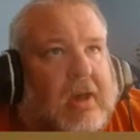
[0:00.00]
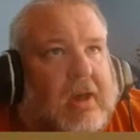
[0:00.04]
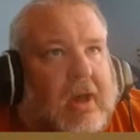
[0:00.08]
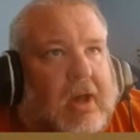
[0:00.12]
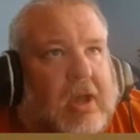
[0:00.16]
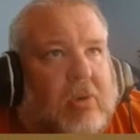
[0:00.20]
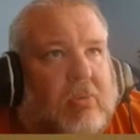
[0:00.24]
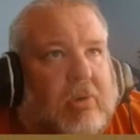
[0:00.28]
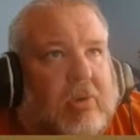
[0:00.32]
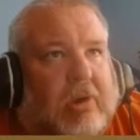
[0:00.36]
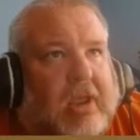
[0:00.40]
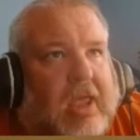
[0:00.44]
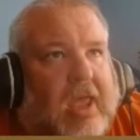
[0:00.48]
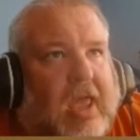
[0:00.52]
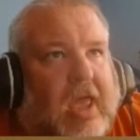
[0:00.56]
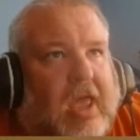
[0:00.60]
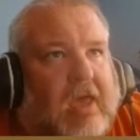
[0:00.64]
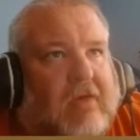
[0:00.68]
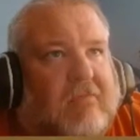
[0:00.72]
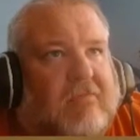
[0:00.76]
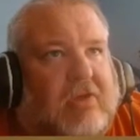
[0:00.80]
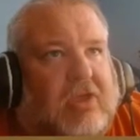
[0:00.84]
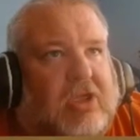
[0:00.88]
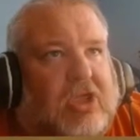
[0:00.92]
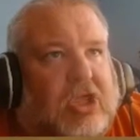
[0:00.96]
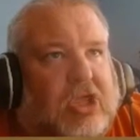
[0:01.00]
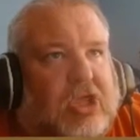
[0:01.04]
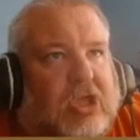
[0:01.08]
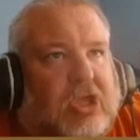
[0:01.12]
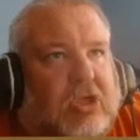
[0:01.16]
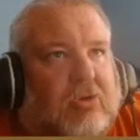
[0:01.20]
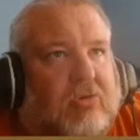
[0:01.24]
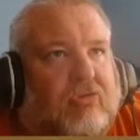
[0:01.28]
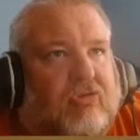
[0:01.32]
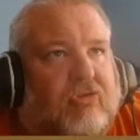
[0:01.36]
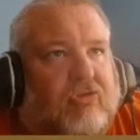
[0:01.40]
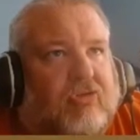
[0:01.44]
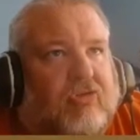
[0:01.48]
want to have a
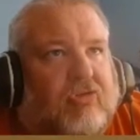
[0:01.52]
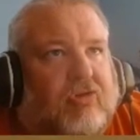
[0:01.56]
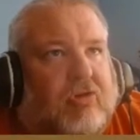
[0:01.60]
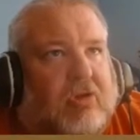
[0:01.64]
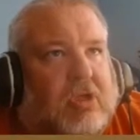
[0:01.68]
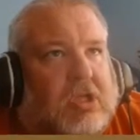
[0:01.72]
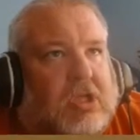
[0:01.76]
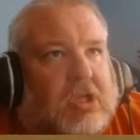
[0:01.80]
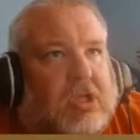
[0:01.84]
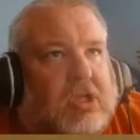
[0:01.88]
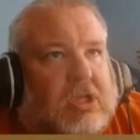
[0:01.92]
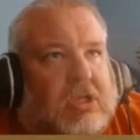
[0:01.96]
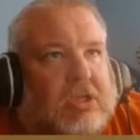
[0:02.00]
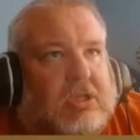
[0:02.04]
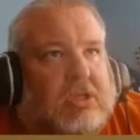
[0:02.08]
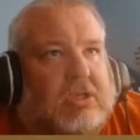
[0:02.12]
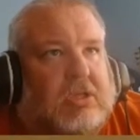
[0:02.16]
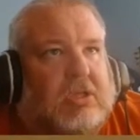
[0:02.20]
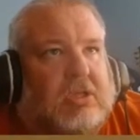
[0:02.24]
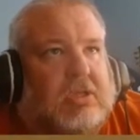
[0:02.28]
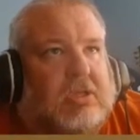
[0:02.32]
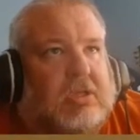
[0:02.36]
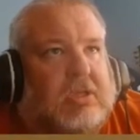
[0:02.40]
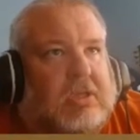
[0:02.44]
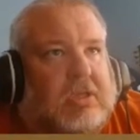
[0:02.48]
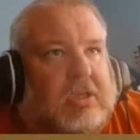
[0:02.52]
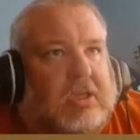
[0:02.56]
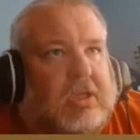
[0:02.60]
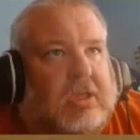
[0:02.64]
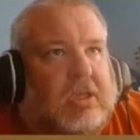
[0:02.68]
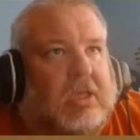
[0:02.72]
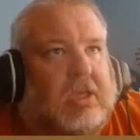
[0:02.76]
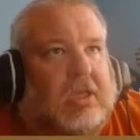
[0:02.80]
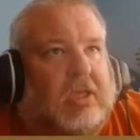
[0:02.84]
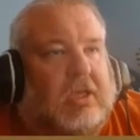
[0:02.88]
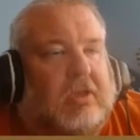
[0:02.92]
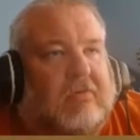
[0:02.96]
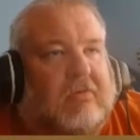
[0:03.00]
huge
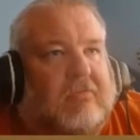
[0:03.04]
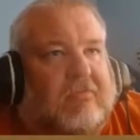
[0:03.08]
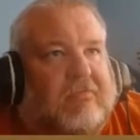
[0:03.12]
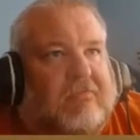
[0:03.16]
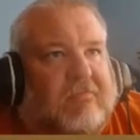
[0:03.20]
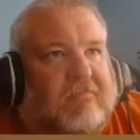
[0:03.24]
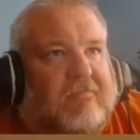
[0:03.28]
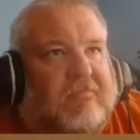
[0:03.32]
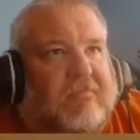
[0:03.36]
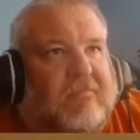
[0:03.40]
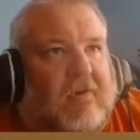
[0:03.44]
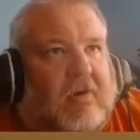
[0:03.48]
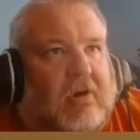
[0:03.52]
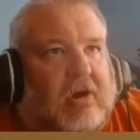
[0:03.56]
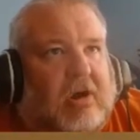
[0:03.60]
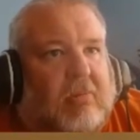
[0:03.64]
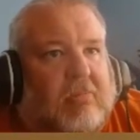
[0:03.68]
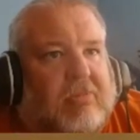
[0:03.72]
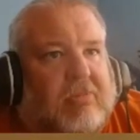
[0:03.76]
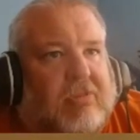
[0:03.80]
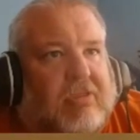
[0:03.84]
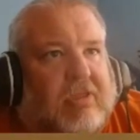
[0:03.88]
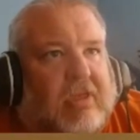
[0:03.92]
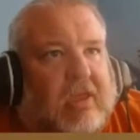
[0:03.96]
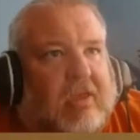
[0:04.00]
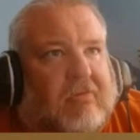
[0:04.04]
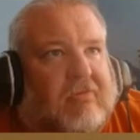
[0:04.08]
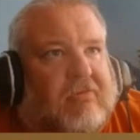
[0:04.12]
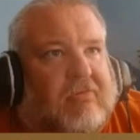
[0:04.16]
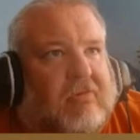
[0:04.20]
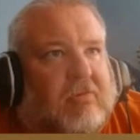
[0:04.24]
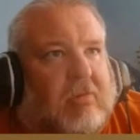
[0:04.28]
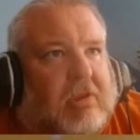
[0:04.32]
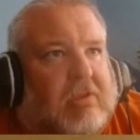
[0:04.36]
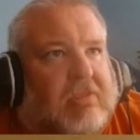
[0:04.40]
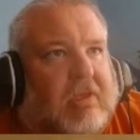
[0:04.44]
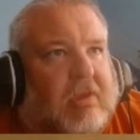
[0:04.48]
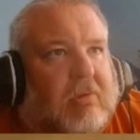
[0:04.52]
farm thing,
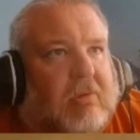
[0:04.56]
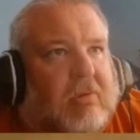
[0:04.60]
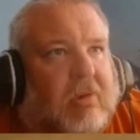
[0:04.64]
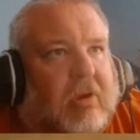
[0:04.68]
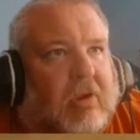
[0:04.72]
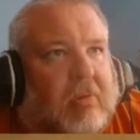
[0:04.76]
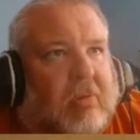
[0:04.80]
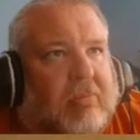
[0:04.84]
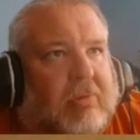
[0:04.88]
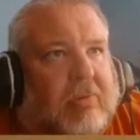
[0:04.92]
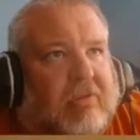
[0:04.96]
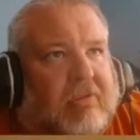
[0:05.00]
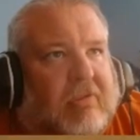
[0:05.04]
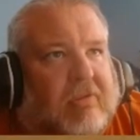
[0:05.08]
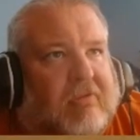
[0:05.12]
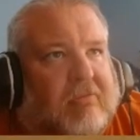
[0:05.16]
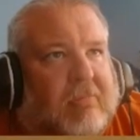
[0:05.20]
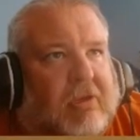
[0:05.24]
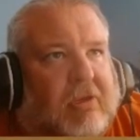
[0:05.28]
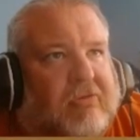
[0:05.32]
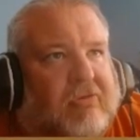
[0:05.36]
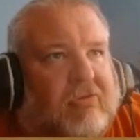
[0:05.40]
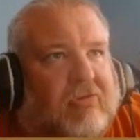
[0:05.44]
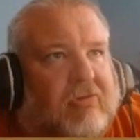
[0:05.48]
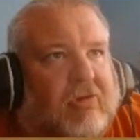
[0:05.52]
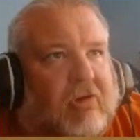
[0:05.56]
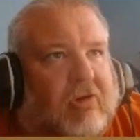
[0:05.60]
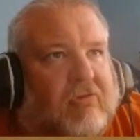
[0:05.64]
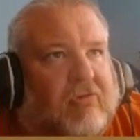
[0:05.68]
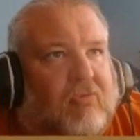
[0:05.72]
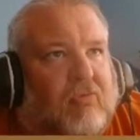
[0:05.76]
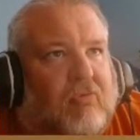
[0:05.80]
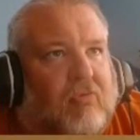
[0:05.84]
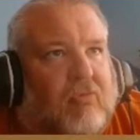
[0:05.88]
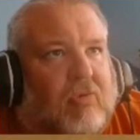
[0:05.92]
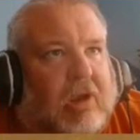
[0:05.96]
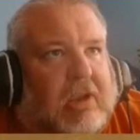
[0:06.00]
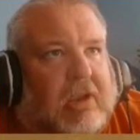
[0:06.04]
so I think we're going to put these mason jars
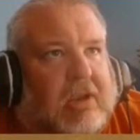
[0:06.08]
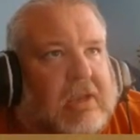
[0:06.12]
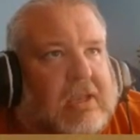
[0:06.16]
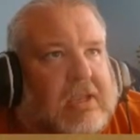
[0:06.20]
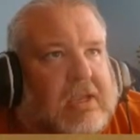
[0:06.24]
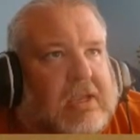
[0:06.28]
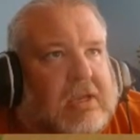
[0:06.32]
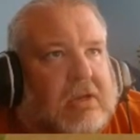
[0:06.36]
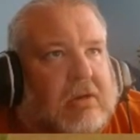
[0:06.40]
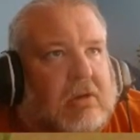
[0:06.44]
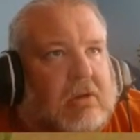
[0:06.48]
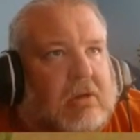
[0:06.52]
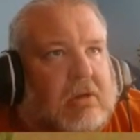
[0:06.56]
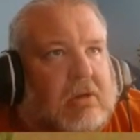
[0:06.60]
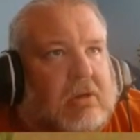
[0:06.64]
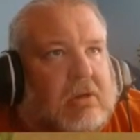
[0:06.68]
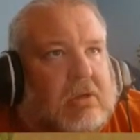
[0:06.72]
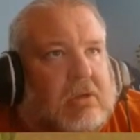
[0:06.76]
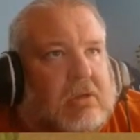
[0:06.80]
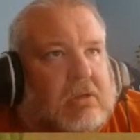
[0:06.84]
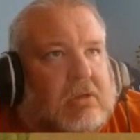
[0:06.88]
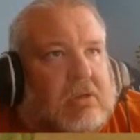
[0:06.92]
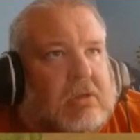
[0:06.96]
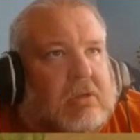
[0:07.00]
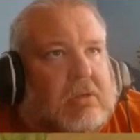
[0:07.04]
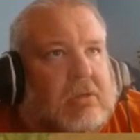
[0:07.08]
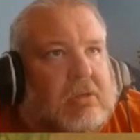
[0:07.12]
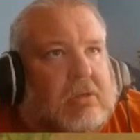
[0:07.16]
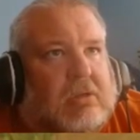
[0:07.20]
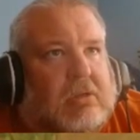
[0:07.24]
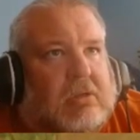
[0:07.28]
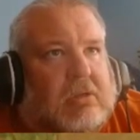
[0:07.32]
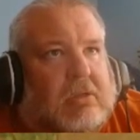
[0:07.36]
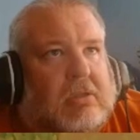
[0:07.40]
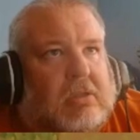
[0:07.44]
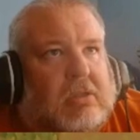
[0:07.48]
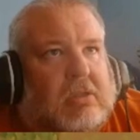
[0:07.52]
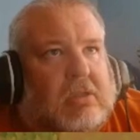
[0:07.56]
right here,
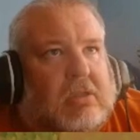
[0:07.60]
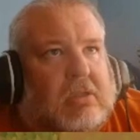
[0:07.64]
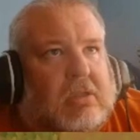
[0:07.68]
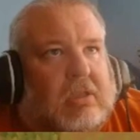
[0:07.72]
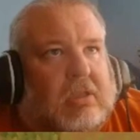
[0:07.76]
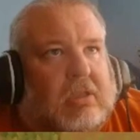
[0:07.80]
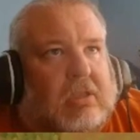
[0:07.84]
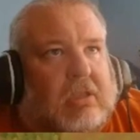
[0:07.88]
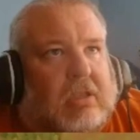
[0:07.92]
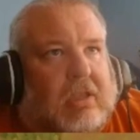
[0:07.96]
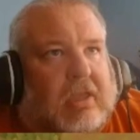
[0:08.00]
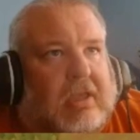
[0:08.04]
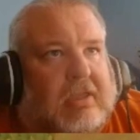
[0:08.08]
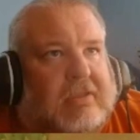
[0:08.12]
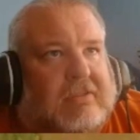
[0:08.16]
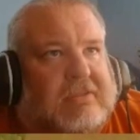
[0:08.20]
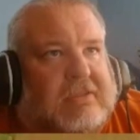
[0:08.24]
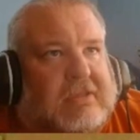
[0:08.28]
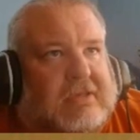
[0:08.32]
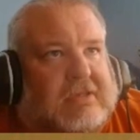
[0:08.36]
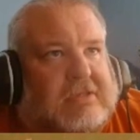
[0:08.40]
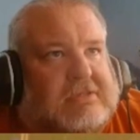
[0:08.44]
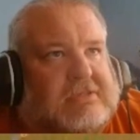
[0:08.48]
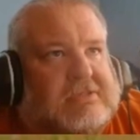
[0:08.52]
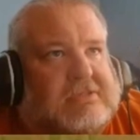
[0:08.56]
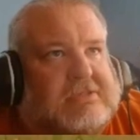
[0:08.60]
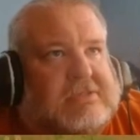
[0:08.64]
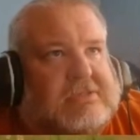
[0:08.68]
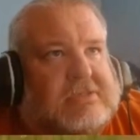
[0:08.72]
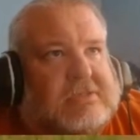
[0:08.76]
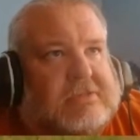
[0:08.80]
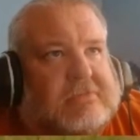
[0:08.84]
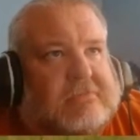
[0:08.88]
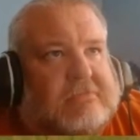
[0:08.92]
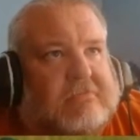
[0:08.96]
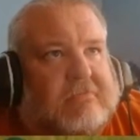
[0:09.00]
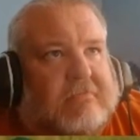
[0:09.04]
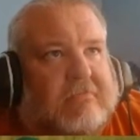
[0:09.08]
like this.
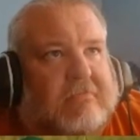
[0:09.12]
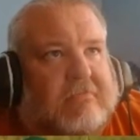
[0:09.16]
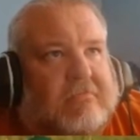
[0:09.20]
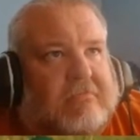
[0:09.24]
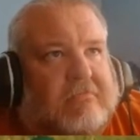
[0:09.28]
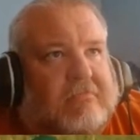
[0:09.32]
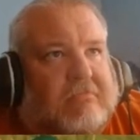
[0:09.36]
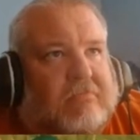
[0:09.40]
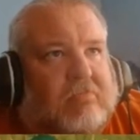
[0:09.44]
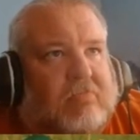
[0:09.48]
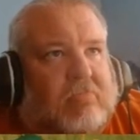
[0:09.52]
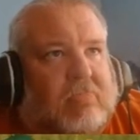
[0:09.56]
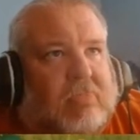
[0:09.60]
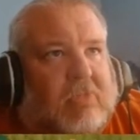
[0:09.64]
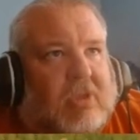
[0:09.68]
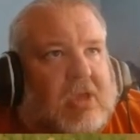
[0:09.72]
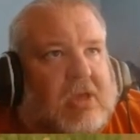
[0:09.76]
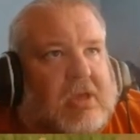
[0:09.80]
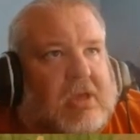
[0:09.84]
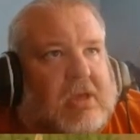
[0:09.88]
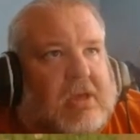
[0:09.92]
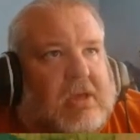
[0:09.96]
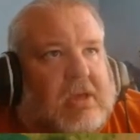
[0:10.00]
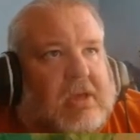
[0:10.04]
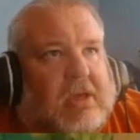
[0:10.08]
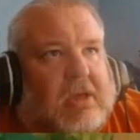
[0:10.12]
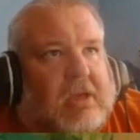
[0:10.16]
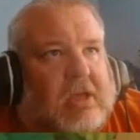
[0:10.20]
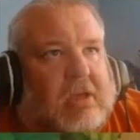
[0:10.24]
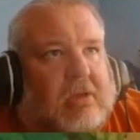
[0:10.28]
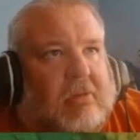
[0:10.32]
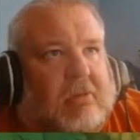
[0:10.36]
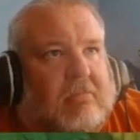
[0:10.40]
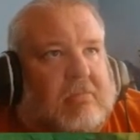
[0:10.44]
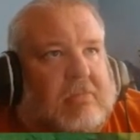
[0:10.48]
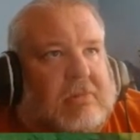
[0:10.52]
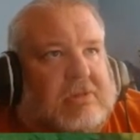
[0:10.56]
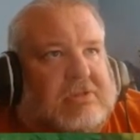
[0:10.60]

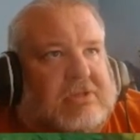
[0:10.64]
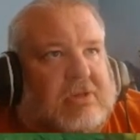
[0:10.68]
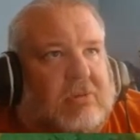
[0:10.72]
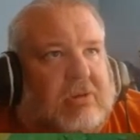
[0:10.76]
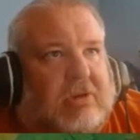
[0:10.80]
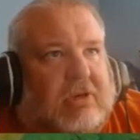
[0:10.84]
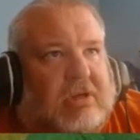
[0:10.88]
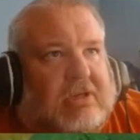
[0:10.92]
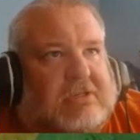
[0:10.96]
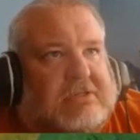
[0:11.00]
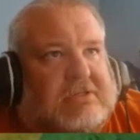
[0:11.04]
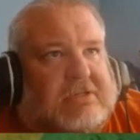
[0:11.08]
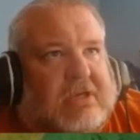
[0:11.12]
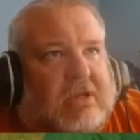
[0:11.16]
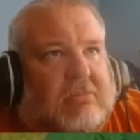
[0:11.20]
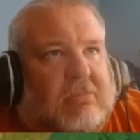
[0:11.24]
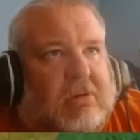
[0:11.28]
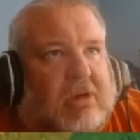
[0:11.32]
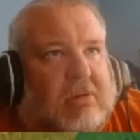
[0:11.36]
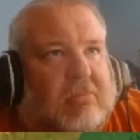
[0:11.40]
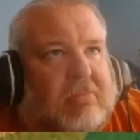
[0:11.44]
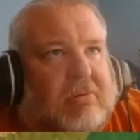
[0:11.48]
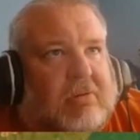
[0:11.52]
That's how we're going to set them up